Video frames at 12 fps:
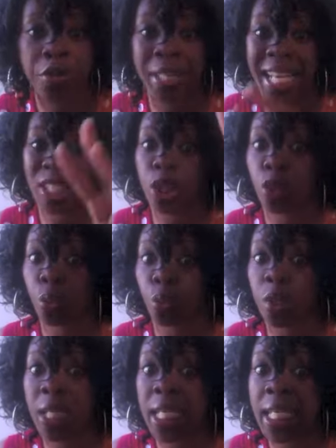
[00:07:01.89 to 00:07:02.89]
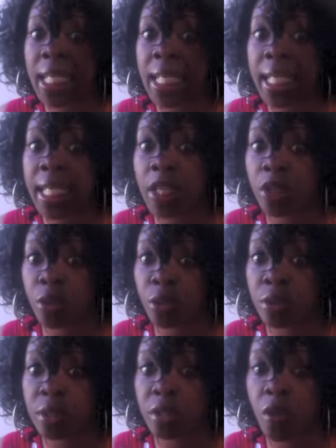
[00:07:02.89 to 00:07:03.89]
That's 3
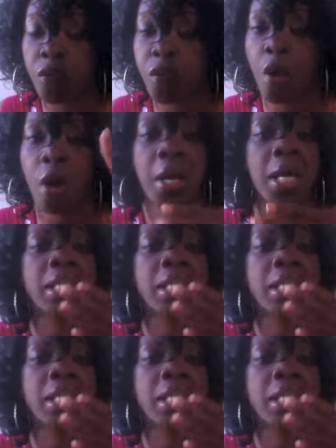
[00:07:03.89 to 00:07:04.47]
liters so far.